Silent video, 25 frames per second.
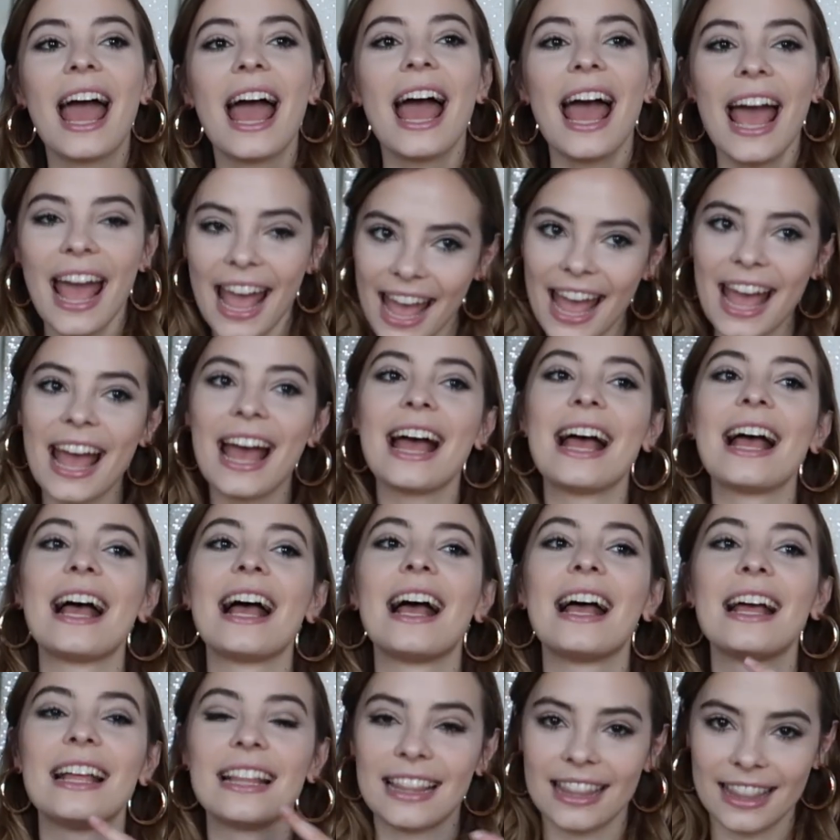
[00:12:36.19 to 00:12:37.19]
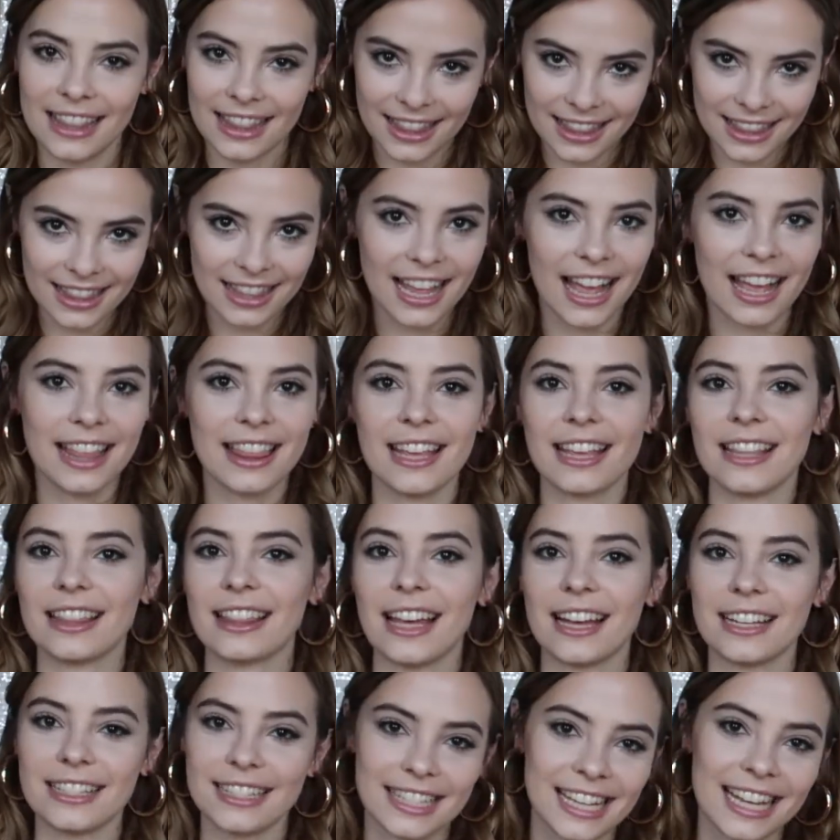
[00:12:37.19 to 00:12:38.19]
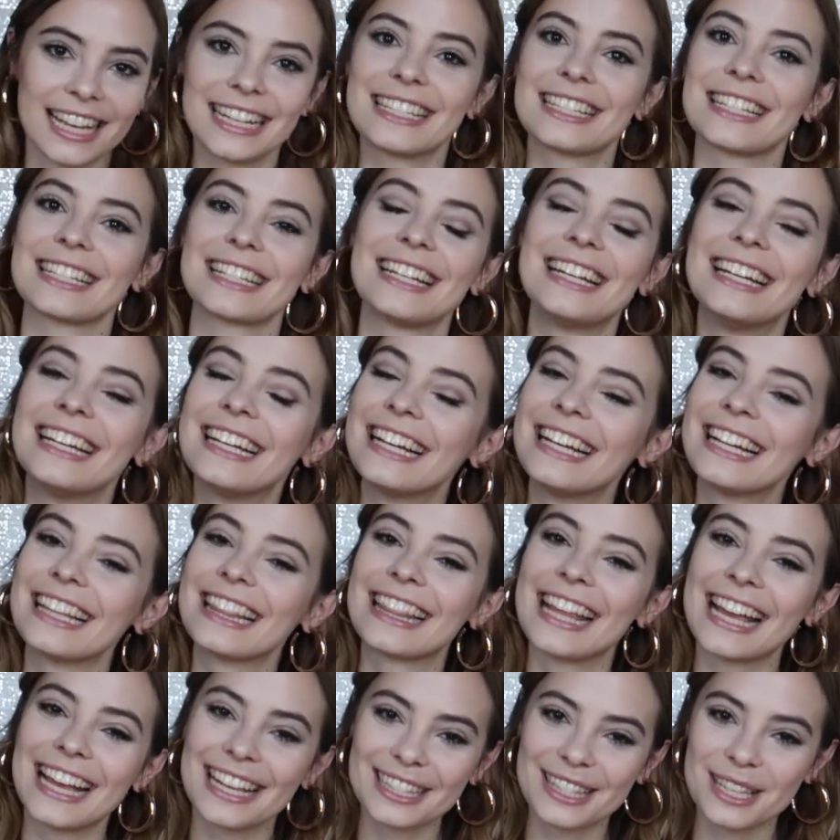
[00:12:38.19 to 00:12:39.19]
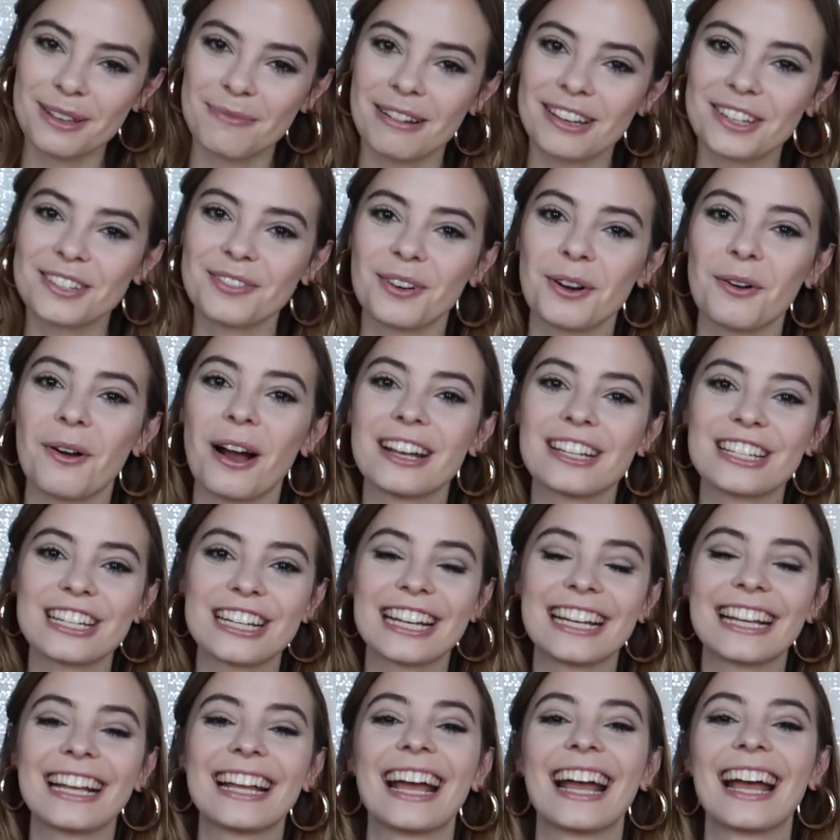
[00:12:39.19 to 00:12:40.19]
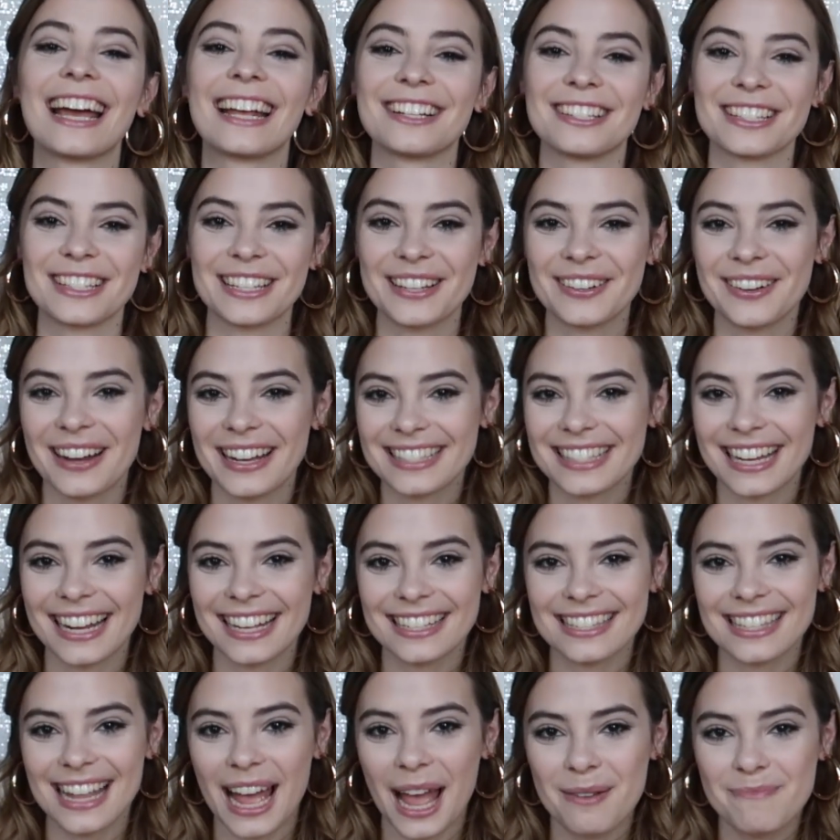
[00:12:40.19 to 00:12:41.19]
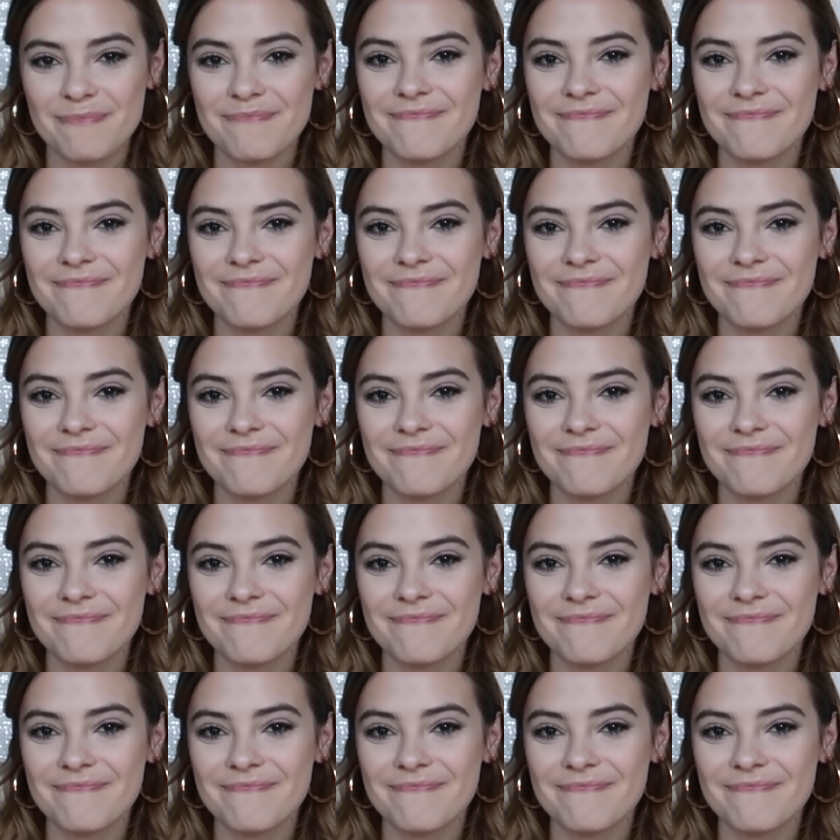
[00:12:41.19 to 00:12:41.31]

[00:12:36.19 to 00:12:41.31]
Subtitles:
And I think that's it. Thanks so much for watching, and I'll see you guys next time.